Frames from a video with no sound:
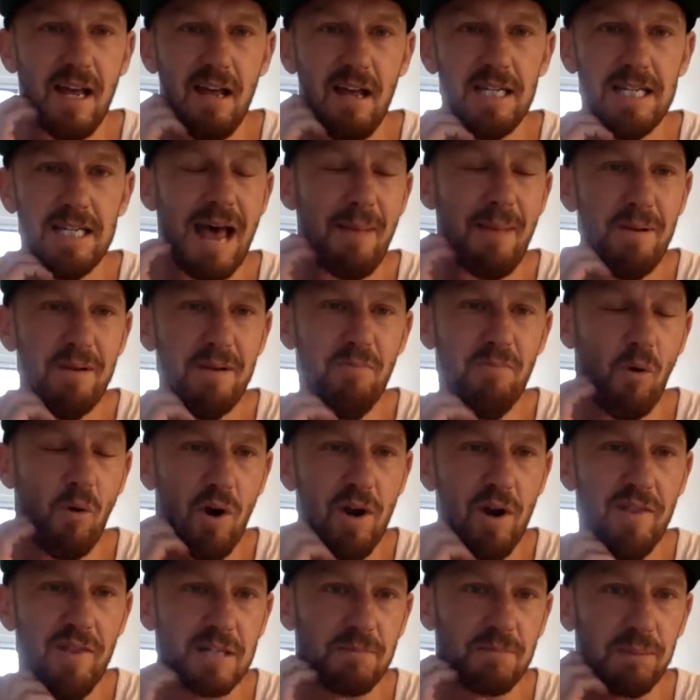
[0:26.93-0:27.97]
It's happened more
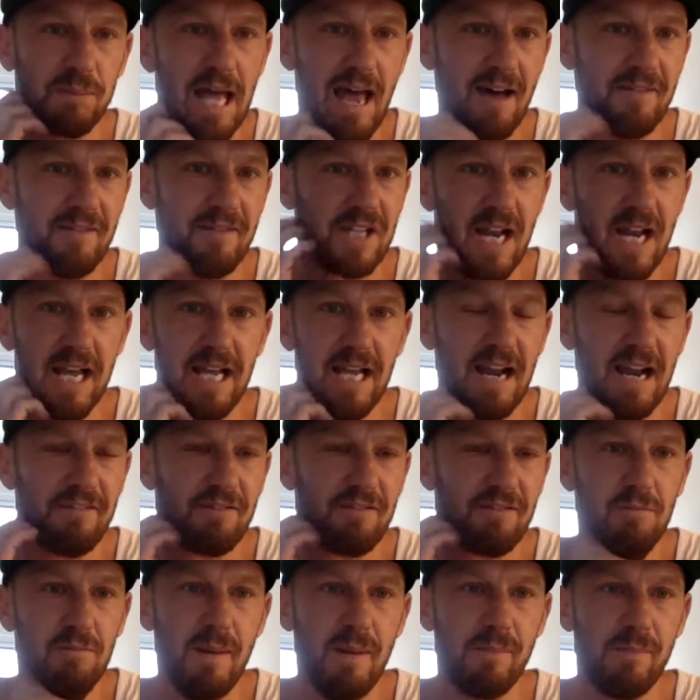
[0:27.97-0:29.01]
in this playoffs than I can
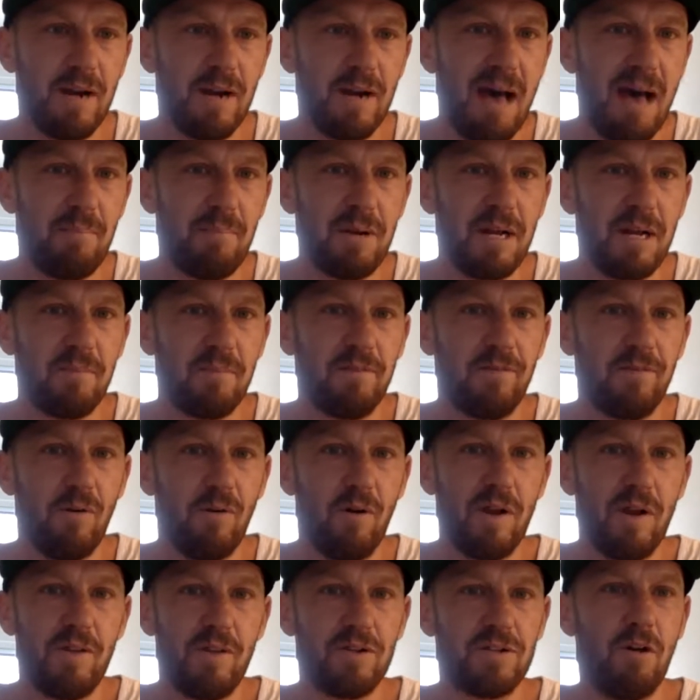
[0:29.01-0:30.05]
ever remember it happening
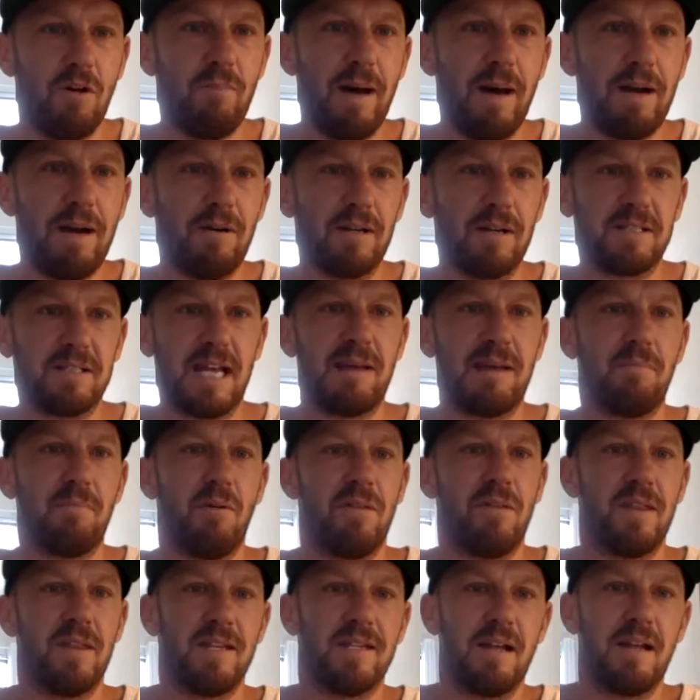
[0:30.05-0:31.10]
before. And there's no better example
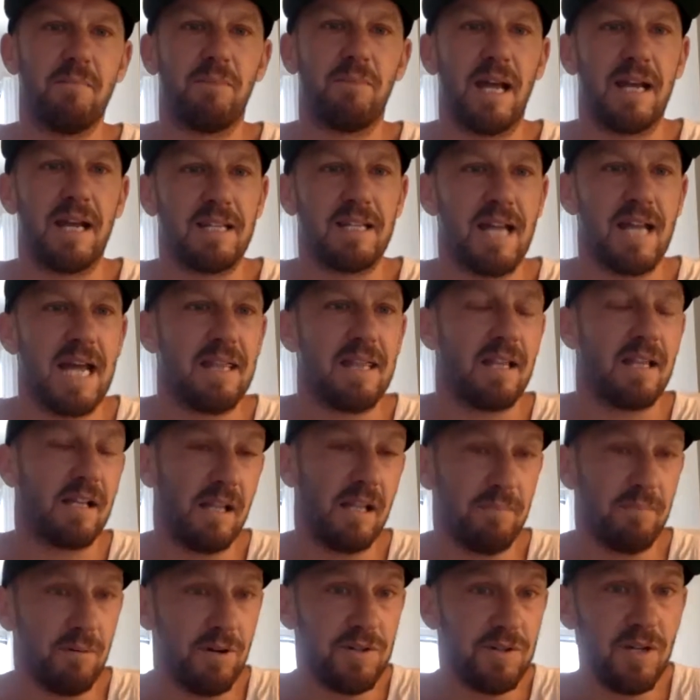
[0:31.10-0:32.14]
than the team playing tonight in the
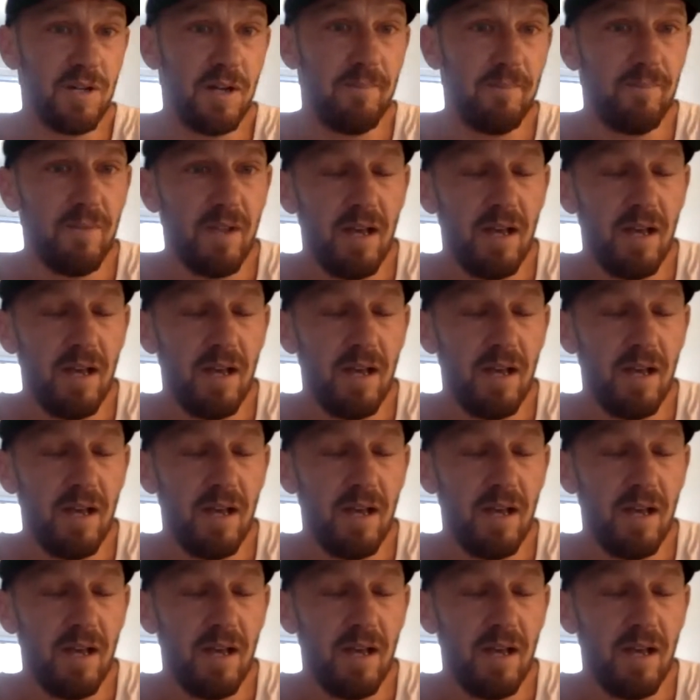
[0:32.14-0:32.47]
Clippers.